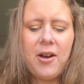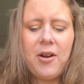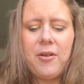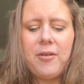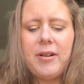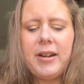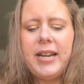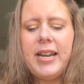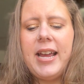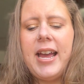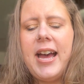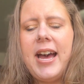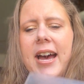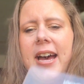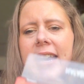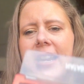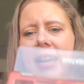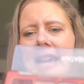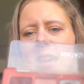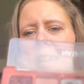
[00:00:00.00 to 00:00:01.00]
already
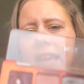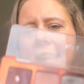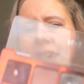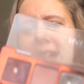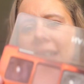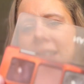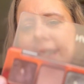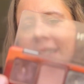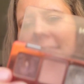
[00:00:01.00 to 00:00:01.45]
had a